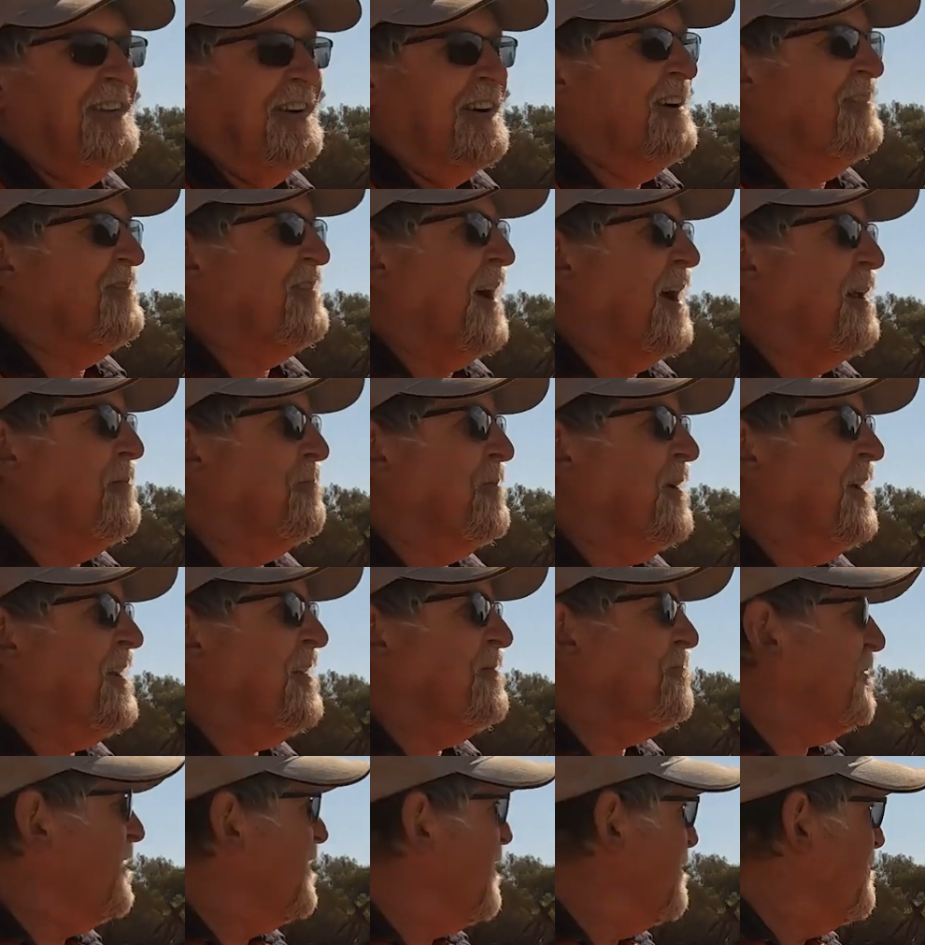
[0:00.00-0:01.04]
I've done better.
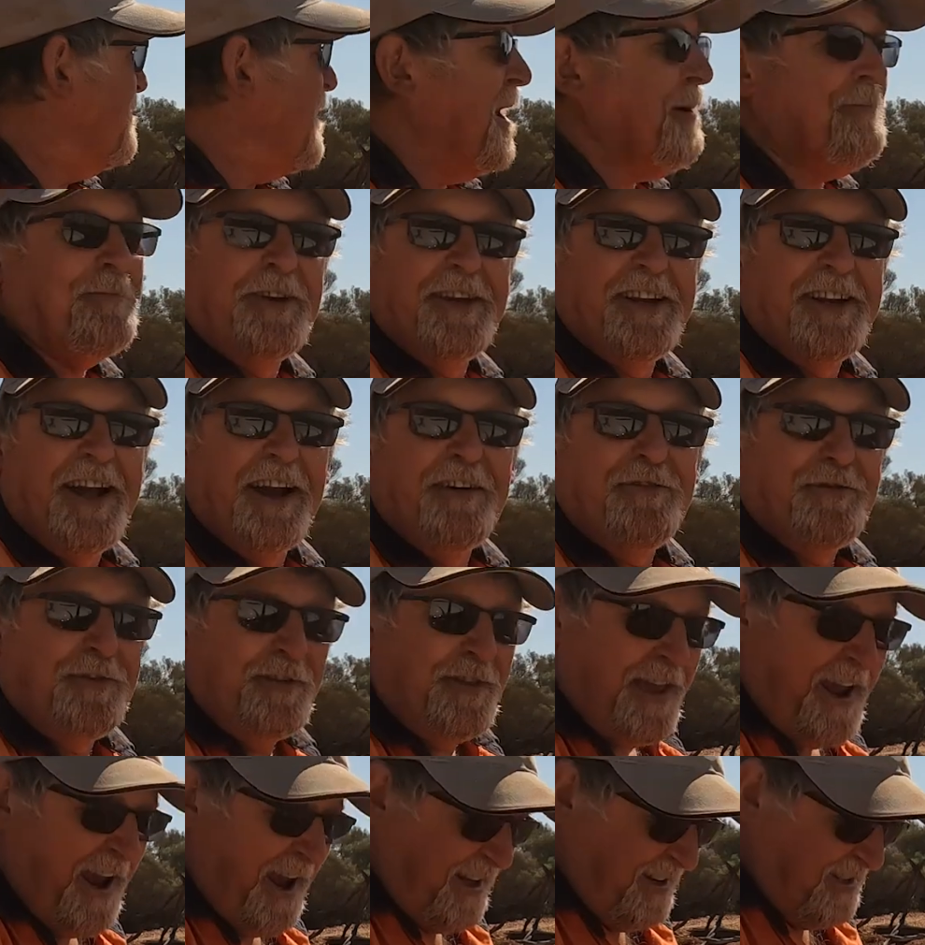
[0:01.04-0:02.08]
But I'm happy enough
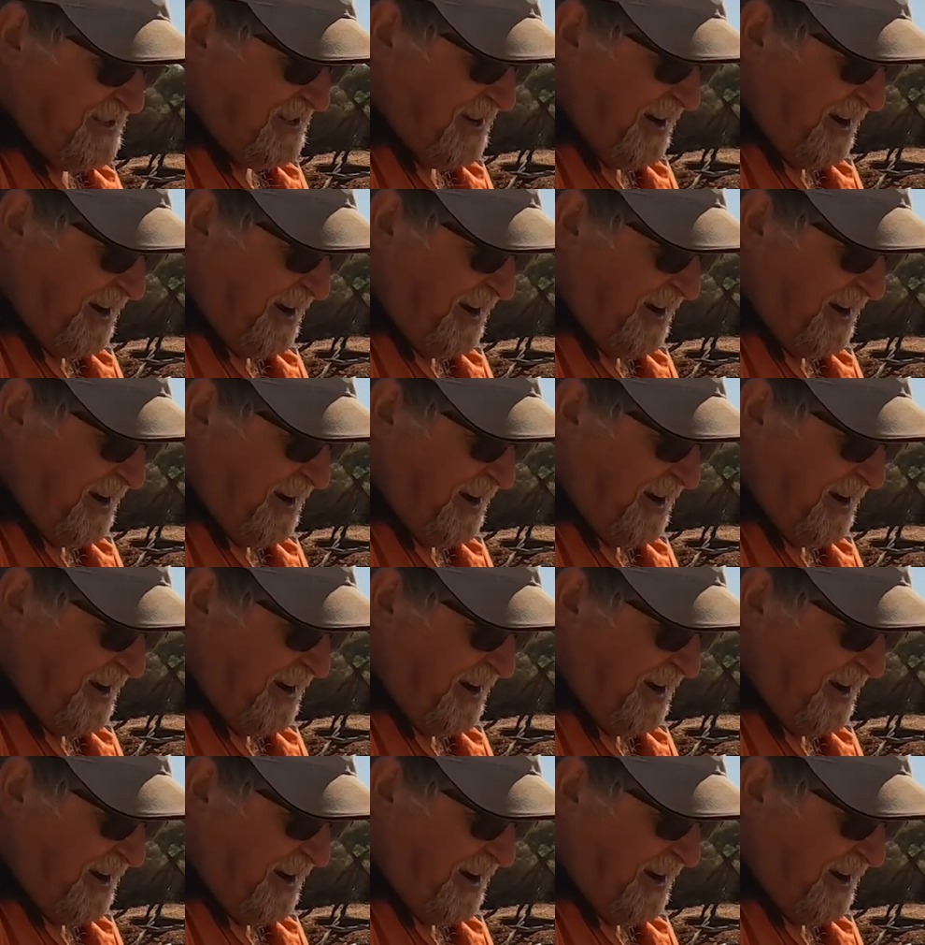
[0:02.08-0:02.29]
with that.